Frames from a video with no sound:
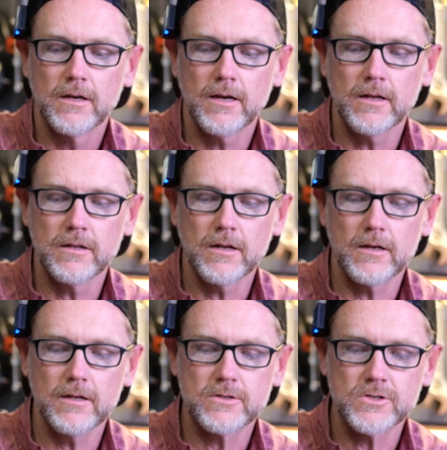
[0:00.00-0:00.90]
And
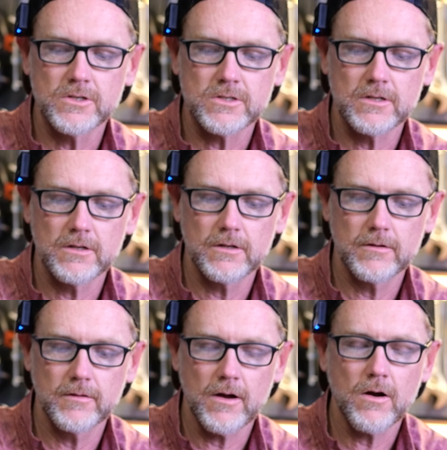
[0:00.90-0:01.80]
it's just
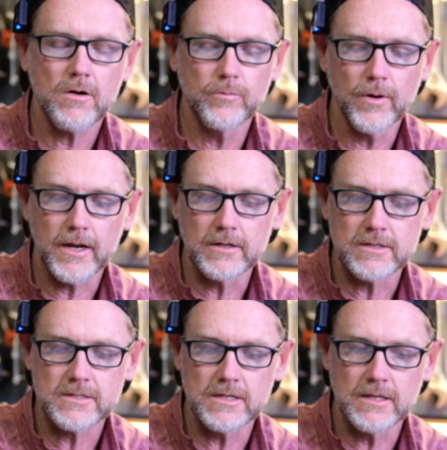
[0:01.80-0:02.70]
heartbreaking
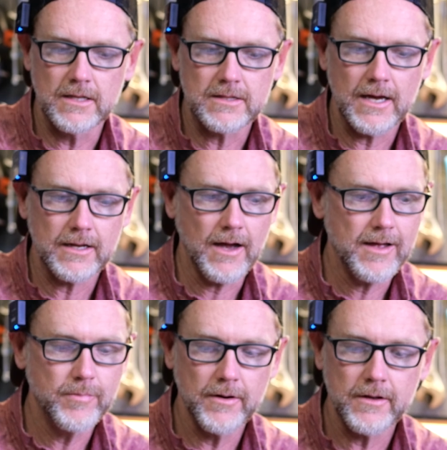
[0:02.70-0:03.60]
to see that
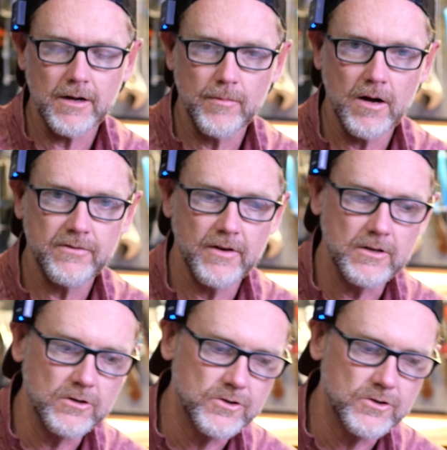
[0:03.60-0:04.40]
guide bearing come off and you